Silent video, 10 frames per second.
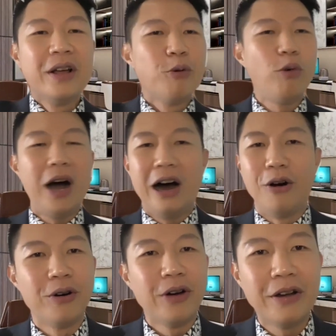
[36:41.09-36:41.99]

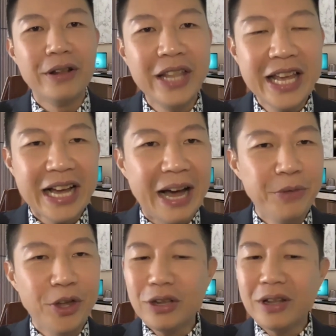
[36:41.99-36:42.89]
Wow, Nick, I'm
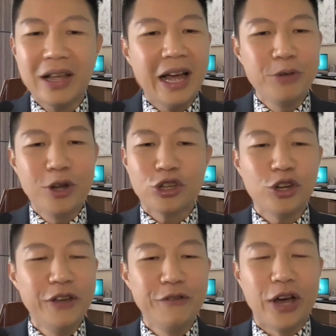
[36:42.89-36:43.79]
not
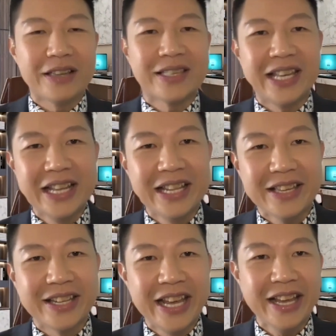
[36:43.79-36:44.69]
sure if you are seeing
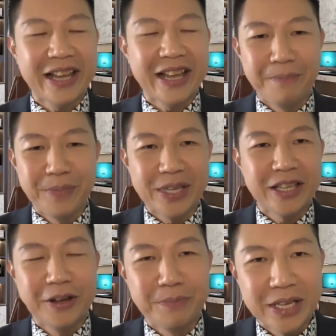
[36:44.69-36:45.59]
this, Nick and
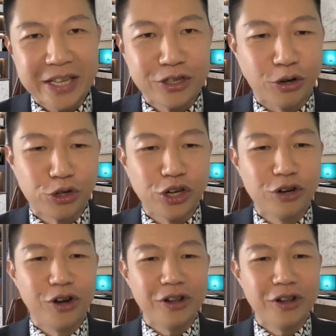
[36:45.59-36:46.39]
Mr. and Mrs. Ohshiro.